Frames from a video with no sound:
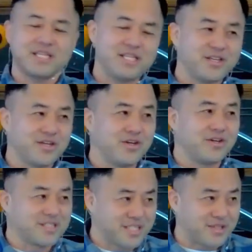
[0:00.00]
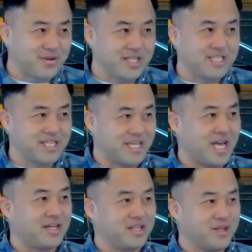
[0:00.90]
your own situation,
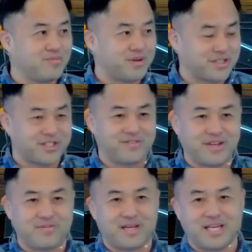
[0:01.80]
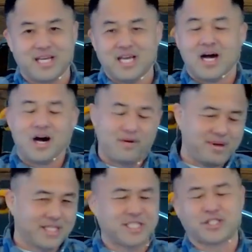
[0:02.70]
how you persevere, man. Oh,
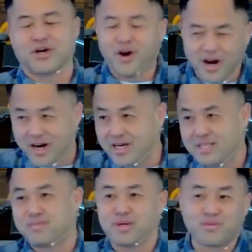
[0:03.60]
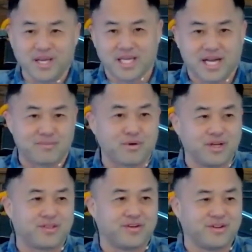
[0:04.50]
man, this is so hard. It's been a week. I'm
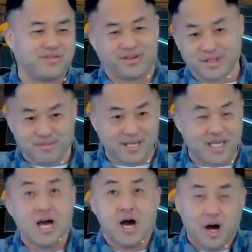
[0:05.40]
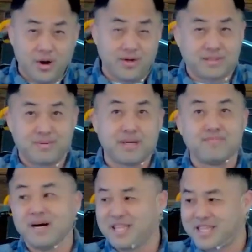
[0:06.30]
going through, fill in the blank. Oh, it's been a
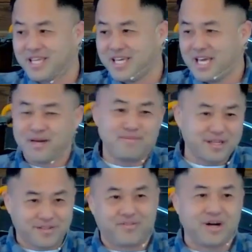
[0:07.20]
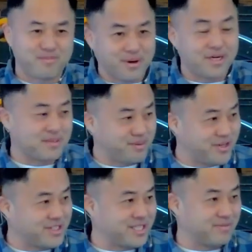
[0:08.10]
month, and I'm about to fall apart
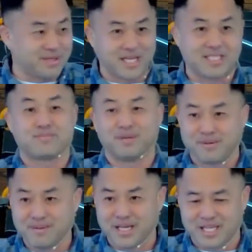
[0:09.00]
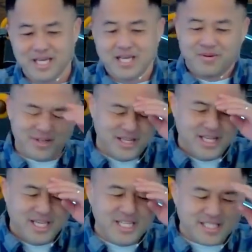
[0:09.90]
spiritually because it's been a month. Well,
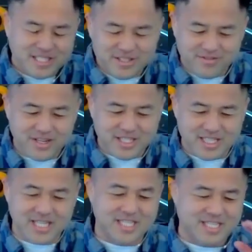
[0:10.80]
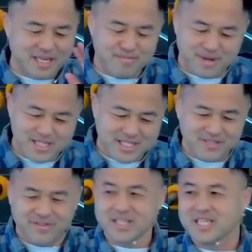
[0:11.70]
he's functioning instead of months.
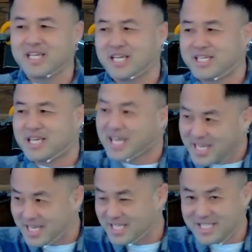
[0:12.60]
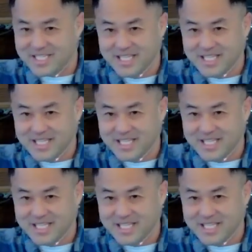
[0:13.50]
He's functioning in decades.